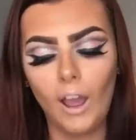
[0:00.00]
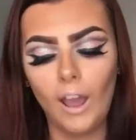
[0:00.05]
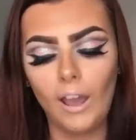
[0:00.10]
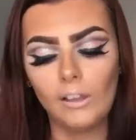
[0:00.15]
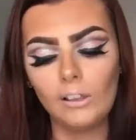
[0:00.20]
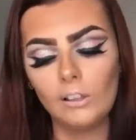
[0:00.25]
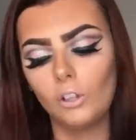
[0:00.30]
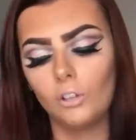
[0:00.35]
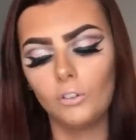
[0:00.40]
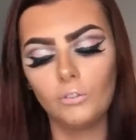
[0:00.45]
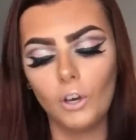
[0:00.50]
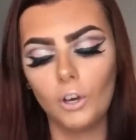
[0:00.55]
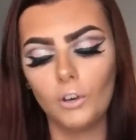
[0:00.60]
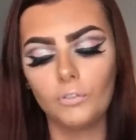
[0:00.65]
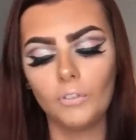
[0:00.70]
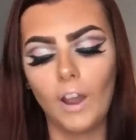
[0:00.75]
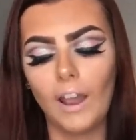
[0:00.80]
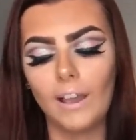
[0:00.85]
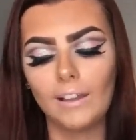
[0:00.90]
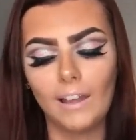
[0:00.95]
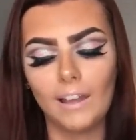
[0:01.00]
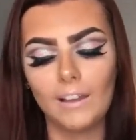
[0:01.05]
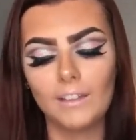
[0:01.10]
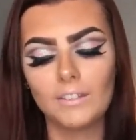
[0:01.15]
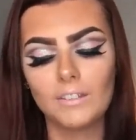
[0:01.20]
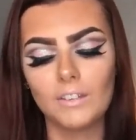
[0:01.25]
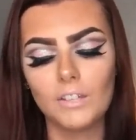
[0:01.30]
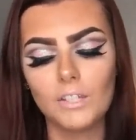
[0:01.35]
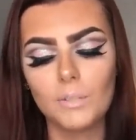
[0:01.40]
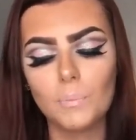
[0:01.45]
I love Ofra
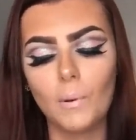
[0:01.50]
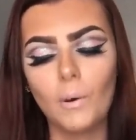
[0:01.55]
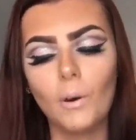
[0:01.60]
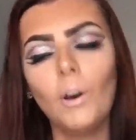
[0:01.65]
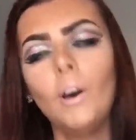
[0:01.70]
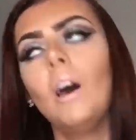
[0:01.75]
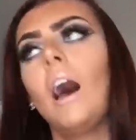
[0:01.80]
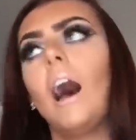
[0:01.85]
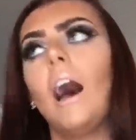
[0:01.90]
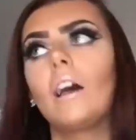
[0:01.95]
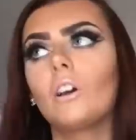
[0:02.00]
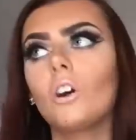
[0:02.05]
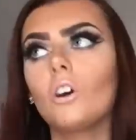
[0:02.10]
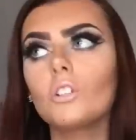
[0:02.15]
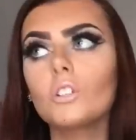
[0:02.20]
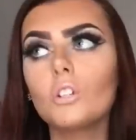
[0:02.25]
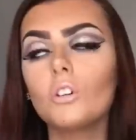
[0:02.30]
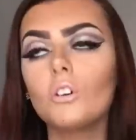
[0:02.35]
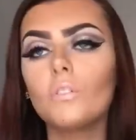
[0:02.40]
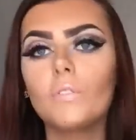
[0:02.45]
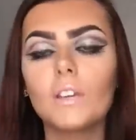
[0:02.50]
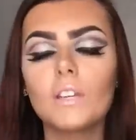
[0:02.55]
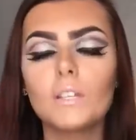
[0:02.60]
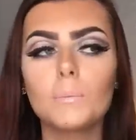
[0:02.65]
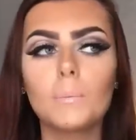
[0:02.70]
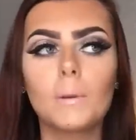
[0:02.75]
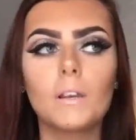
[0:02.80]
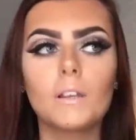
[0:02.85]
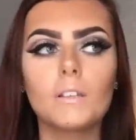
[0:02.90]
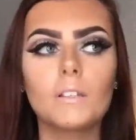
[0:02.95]
highlighters, but I got two of these
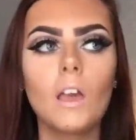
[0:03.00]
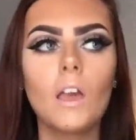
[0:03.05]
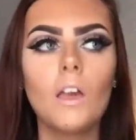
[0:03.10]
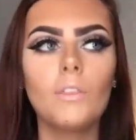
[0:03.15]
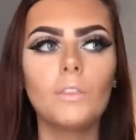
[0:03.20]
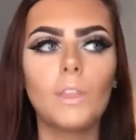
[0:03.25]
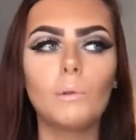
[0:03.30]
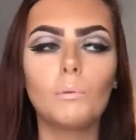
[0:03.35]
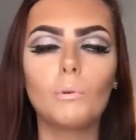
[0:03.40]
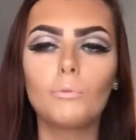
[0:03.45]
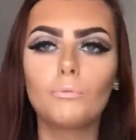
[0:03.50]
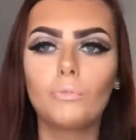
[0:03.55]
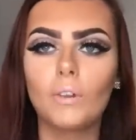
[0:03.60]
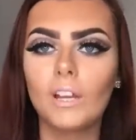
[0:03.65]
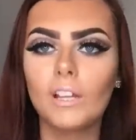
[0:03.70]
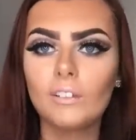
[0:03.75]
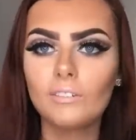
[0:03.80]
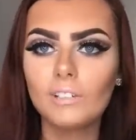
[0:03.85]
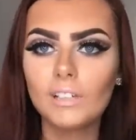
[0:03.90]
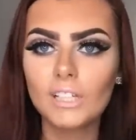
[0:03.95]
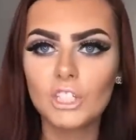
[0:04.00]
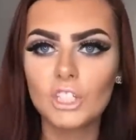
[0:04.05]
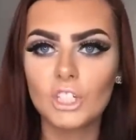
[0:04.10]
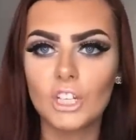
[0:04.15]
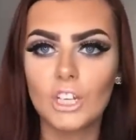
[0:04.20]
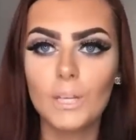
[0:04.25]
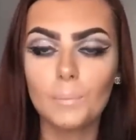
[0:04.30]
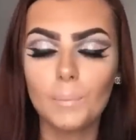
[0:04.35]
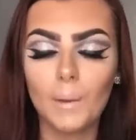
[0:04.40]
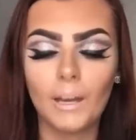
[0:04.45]
because they were really really
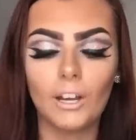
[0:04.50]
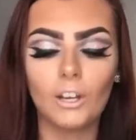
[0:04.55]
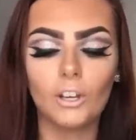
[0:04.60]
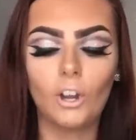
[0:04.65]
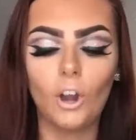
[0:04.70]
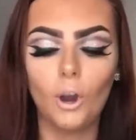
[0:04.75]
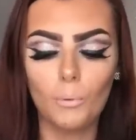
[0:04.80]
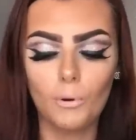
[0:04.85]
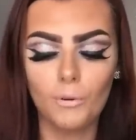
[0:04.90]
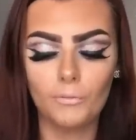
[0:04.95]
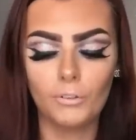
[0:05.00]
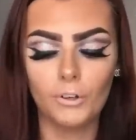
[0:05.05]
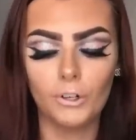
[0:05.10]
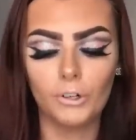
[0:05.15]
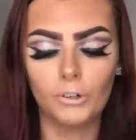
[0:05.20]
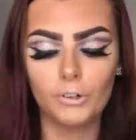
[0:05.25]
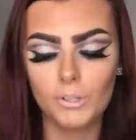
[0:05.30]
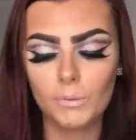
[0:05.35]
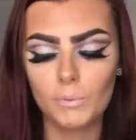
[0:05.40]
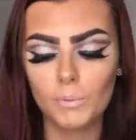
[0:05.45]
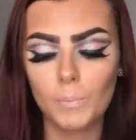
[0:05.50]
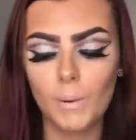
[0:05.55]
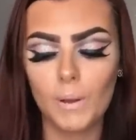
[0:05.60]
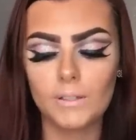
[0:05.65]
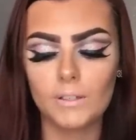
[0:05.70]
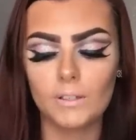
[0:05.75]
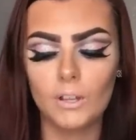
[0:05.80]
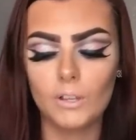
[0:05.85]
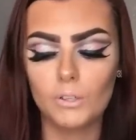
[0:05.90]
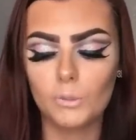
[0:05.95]
cheap, and I got one for a Christmas
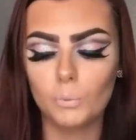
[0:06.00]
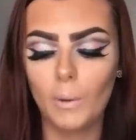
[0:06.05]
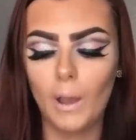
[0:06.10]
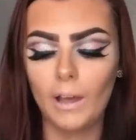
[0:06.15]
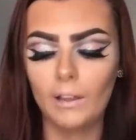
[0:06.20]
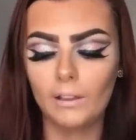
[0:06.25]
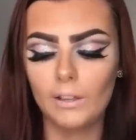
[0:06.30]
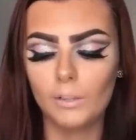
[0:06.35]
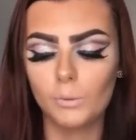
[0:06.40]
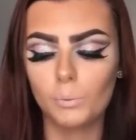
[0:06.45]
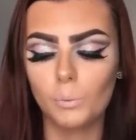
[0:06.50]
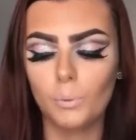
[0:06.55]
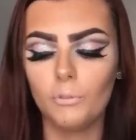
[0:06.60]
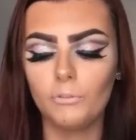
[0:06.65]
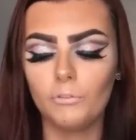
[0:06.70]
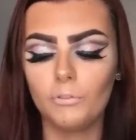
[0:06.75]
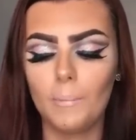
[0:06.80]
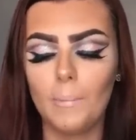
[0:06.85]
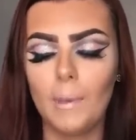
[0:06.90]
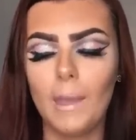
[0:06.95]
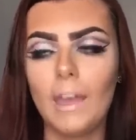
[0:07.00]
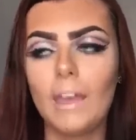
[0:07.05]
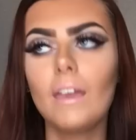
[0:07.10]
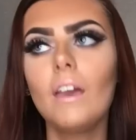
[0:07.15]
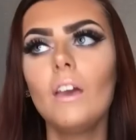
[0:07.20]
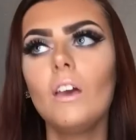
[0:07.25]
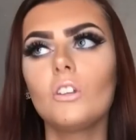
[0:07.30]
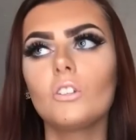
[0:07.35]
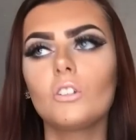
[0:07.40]
present as well as one for me.